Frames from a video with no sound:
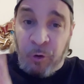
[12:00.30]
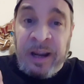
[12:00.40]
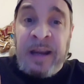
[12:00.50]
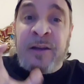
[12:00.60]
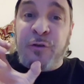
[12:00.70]

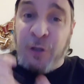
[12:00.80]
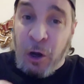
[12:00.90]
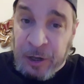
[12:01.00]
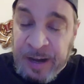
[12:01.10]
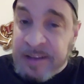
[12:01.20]
Green
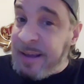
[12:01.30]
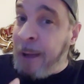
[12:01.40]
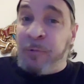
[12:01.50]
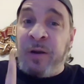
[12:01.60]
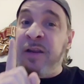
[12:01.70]
started it.
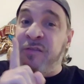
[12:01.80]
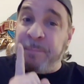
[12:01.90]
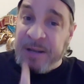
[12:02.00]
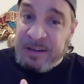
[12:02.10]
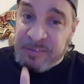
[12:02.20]
Tom Green is the
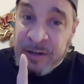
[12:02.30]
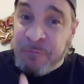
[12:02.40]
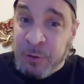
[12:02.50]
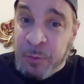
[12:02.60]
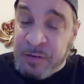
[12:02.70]
biggest
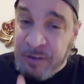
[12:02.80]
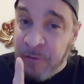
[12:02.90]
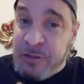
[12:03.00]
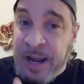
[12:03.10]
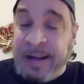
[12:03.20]
influence
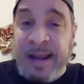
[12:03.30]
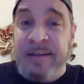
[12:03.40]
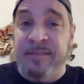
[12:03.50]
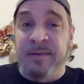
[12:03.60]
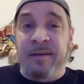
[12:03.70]
of
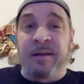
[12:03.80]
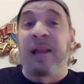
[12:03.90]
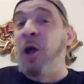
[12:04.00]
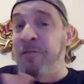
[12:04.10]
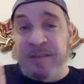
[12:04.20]
Jackass. I
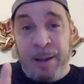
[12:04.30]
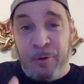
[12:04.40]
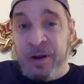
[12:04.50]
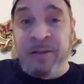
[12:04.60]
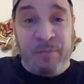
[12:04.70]
love Tom
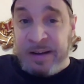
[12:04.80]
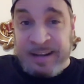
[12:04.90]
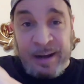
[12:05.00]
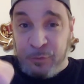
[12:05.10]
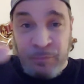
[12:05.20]
Green. In fact,
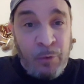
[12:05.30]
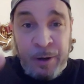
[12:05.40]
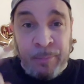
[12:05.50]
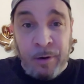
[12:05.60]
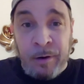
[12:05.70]
I got his phone
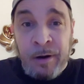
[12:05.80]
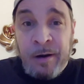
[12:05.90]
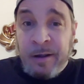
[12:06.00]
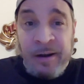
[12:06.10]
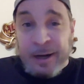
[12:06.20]
number.
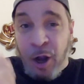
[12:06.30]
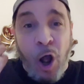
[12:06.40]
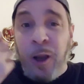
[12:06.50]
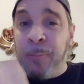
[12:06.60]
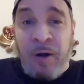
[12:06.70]
I can
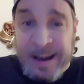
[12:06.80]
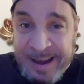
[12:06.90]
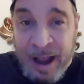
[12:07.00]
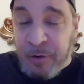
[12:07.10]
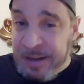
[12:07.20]
call him right
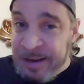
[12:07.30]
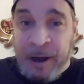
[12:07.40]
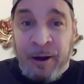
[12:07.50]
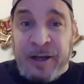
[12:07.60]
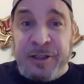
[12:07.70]
now. He and I
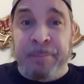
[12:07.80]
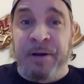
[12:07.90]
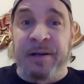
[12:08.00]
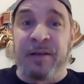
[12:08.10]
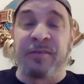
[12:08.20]
are actually
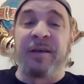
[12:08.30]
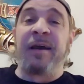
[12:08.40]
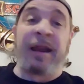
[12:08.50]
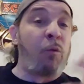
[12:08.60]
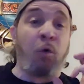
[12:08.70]
buddies,
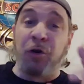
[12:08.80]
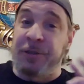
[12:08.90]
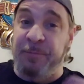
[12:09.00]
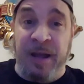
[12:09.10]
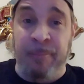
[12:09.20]
and I
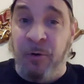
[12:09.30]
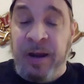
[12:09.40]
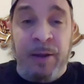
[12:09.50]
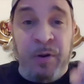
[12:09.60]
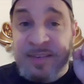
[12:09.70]
worship Tom
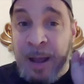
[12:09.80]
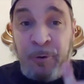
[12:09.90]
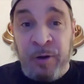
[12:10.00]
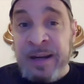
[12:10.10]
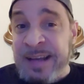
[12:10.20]
Green. And when Tom
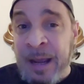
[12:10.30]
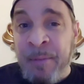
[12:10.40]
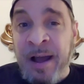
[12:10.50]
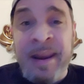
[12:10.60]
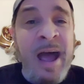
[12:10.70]
Green came
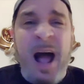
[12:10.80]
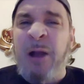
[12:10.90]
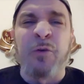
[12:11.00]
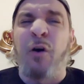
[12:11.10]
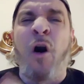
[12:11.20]
on,
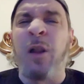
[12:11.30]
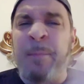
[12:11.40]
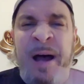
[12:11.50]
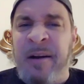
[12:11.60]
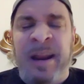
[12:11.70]
I was all
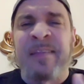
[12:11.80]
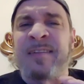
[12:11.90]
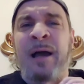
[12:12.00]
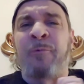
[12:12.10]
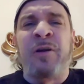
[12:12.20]
about it. I
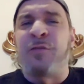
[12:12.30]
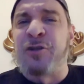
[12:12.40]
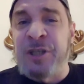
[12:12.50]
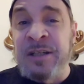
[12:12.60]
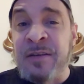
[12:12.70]
think Tom Green's a
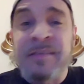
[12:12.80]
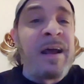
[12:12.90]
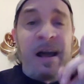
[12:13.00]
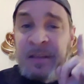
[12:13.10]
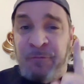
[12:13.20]
genius.
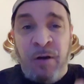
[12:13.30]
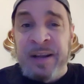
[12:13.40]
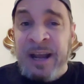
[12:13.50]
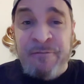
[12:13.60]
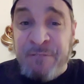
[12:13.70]
I think
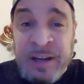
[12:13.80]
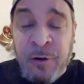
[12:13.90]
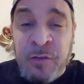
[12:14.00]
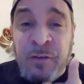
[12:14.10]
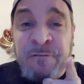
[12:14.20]
Freddy Got
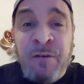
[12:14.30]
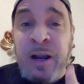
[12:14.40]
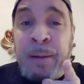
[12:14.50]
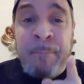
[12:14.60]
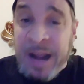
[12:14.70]
Fingered is a
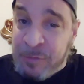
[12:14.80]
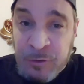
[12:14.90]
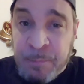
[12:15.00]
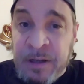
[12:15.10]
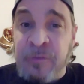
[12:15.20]
fucking
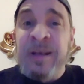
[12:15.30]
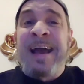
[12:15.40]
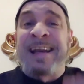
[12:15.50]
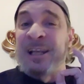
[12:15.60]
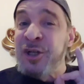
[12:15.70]
masterpiece
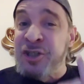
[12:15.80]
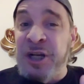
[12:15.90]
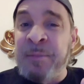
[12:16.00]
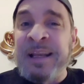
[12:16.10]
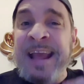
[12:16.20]
and
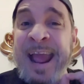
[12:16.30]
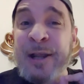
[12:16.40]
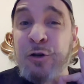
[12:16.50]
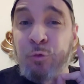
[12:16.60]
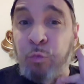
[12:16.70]
legitimately
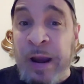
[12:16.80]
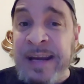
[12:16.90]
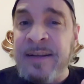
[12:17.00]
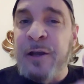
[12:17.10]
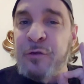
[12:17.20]
a
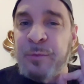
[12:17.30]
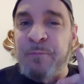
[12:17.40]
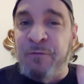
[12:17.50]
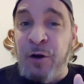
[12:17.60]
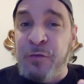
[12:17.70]
great,
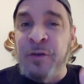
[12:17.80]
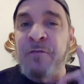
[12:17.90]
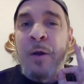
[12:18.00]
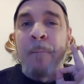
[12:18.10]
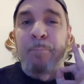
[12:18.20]

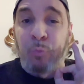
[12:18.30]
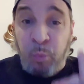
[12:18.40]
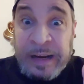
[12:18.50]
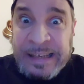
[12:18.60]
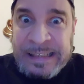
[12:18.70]
subversive,
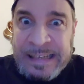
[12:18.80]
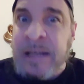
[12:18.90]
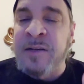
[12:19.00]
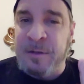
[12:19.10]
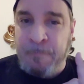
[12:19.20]

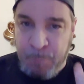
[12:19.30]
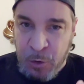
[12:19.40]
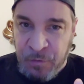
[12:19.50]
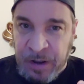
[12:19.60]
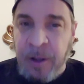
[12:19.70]
brilliant
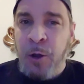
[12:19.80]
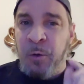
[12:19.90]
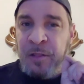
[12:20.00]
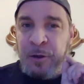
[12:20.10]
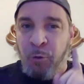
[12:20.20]
movie.
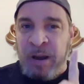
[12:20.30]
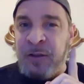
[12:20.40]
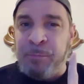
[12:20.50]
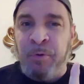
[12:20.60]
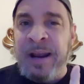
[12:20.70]
One of the
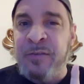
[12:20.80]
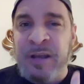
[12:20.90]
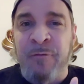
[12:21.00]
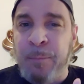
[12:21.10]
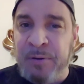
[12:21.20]
greatest pranks
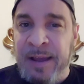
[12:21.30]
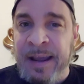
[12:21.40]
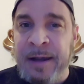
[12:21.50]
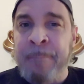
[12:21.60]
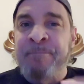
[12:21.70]
ever
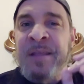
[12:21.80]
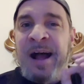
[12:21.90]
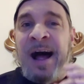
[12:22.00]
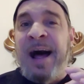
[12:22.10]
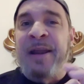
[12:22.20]
played
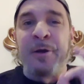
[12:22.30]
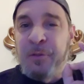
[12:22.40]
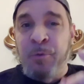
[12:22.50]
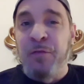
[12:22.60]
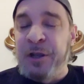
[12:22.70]
on
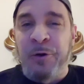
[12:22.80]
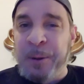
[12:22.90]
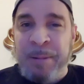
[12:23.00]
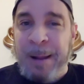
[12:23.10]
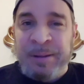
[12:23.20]
the
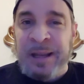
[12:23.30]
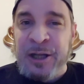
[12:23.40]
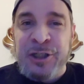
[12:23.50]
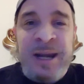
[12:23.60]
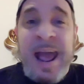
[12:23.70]
movie-going
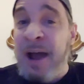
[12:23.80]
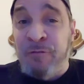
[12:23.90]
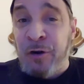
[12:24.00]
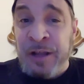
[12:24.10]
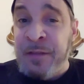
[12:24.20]
population
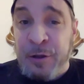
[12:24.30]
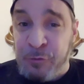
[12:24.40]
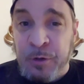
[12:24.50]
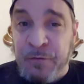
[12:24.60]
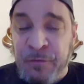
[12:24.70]
ever in the
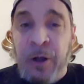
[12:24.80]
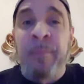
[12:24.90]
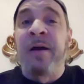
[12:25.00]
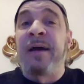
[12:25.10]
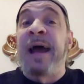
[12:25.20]
history of
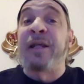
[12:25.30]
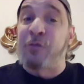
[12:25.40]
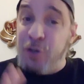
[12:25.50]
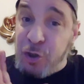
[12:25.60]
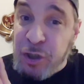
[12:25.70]
film. And
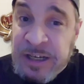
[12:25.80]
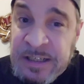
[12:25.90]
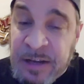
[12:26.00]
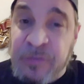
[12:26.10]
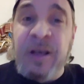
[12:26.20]
it's
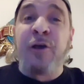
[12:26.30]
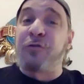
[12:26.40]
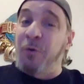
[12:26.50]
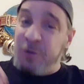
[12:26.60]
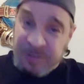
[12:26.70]
genius.
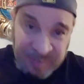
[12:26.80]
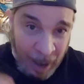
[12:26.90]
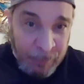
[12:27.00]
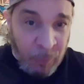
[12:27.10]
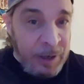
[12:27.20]
So
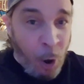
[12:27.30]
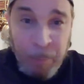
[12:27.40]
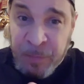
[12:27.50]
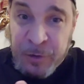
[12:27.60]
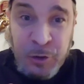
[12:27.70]
Tom Green
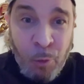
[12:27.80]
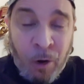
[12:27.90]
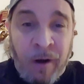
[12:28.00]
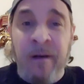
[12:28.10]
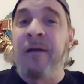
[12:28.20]
opened the
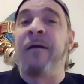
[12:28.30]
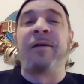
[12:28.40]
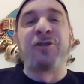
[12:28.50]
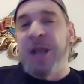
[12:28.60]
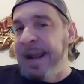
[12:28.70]
door.
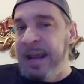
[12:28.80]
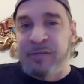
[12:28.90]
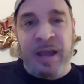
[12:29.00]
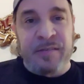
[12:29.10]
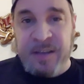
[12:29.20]

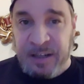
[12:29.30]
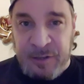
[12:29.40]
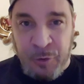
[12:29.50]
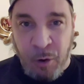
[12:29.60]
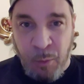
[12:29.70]
Jackass guys kicked
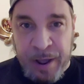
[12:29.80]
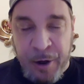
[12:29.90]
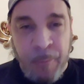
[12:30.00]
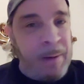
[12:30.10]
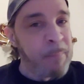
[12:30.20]
the door wide
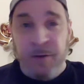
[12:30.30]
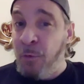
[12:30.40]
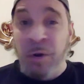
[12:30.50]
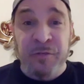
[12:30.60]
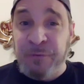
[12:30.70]
open. But if
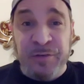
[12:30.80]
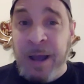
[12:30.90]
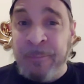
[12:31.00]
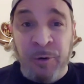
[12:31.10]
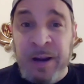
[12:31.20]
it wasn't for
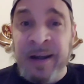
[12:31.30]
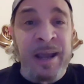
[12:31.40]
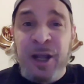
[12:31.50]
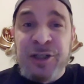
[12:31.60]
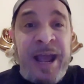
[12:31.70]
Tom
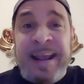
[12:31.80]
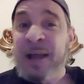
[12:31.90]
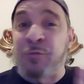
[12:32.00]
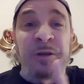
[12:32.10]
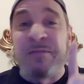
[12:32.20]
Green,
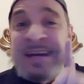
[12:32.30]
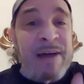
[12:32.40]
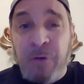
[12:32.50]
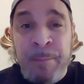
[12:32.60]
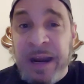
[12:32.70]
Jackass would have
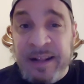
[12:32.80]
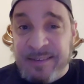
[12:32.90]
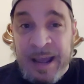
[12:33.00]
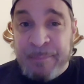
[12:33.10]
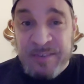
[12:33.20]
never made it
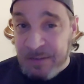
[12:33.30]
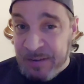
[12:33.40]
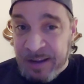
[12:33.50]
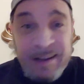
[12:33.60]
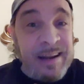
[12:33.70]
to
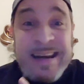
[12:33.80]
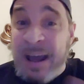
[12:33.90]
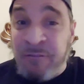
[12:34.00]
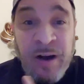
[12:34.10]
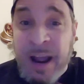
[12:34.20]
MTV.
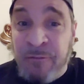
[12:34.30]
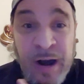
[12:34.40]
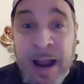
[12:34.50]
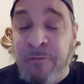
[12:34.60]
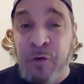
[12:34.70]
Never,
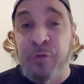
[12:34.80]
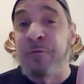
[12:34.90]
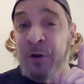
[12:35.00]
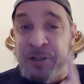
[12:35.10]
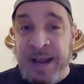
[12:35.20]
ever, ever. So
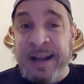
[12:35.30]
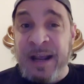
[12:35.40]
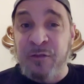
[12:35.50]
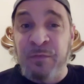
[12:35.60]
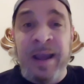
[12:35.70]
if you're a
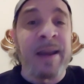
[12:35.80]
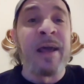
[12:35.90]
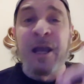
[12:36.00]
Jackass fan,